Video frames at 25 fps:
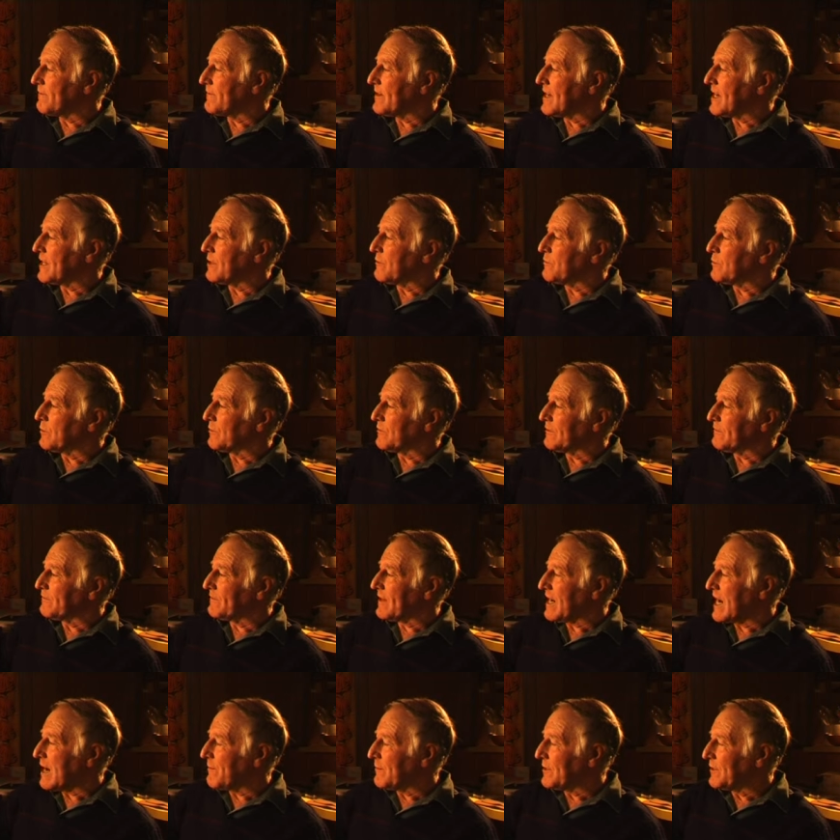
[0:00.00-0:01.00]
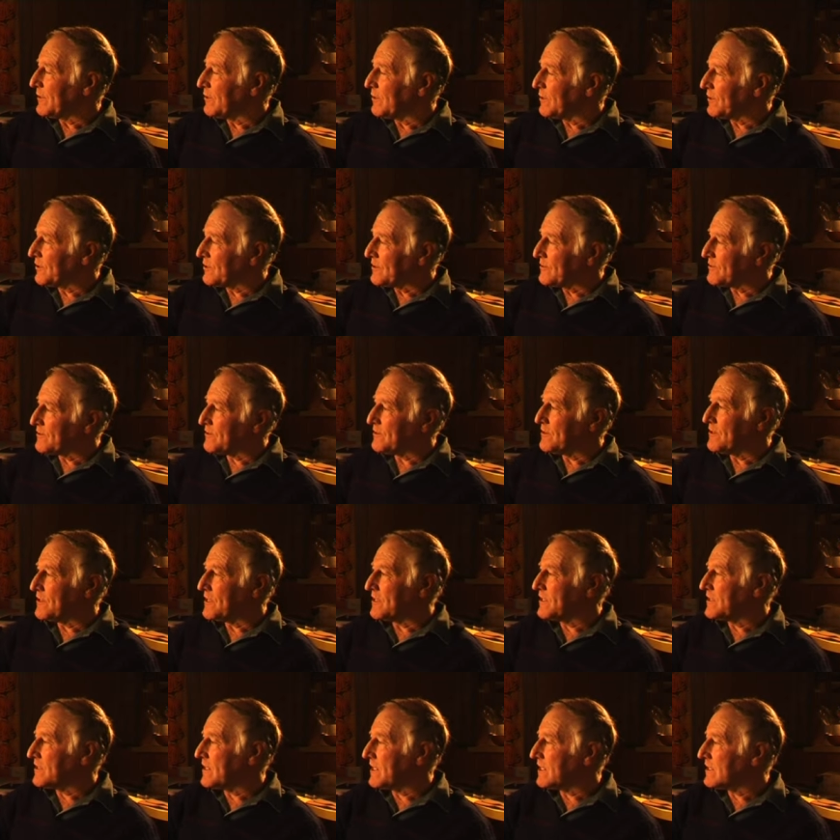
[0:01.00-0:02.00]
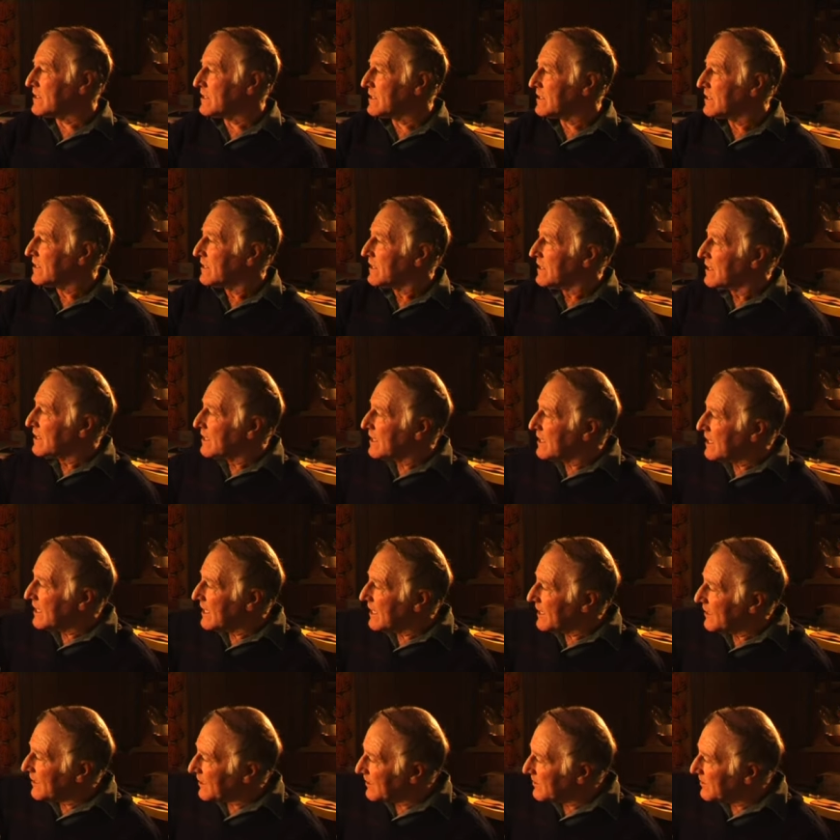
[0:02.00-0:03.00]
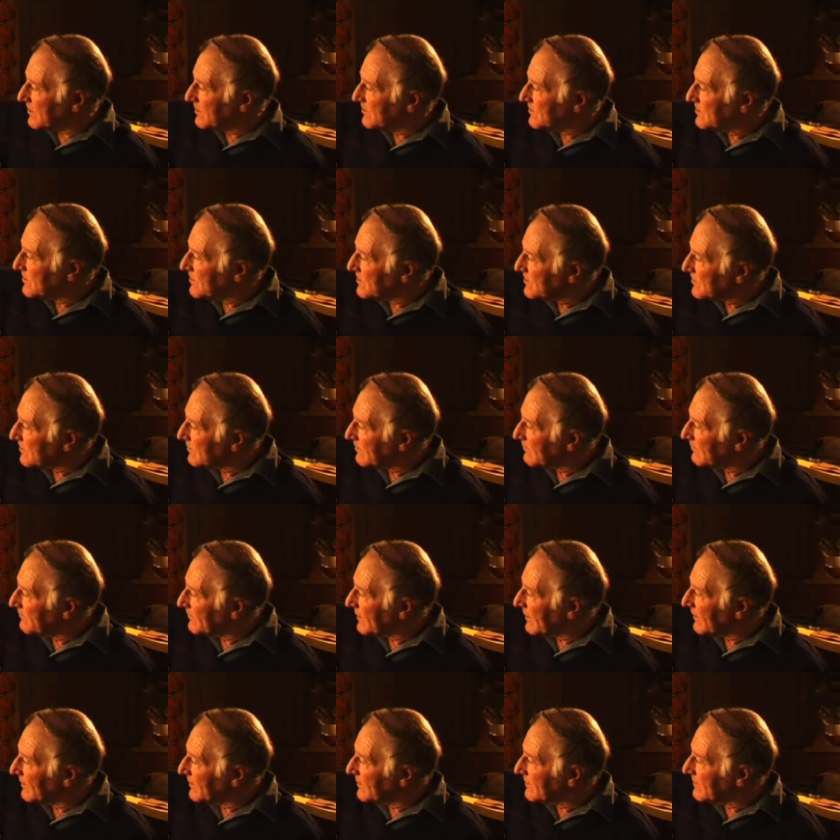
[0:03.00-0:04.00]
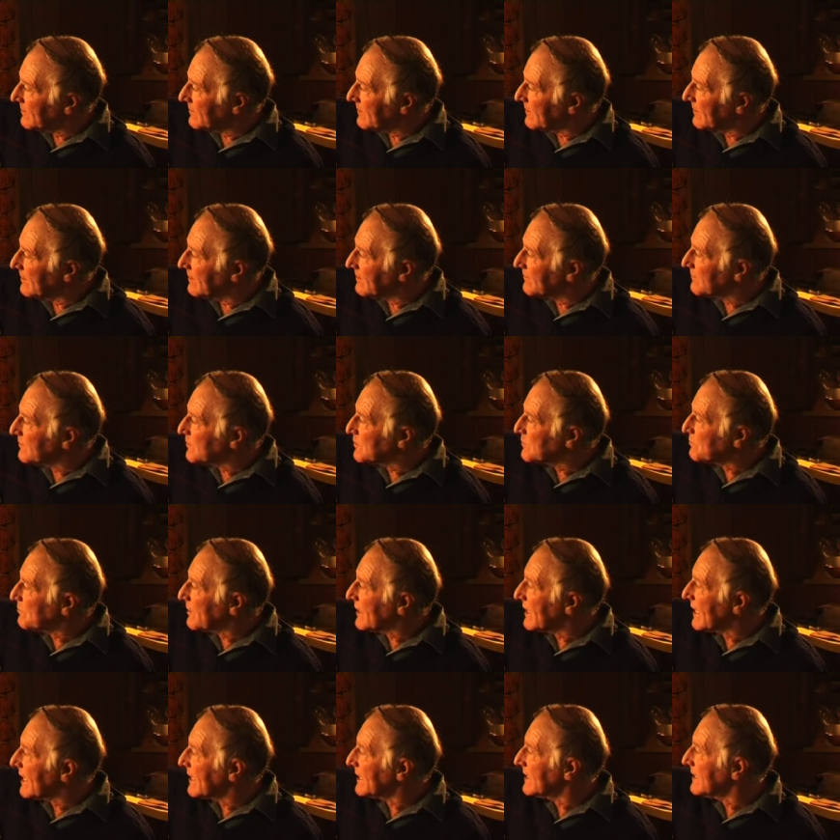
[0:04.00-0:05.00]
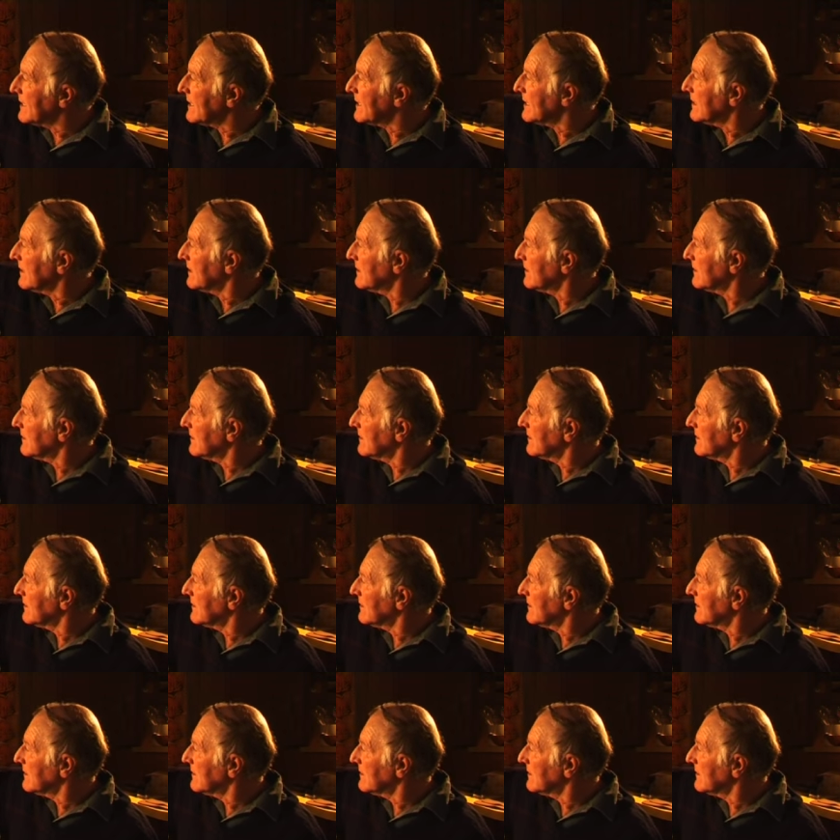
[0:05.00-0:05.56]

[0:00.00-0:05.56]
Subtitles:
Father bought the farm in 1936 and it consisted of only this part here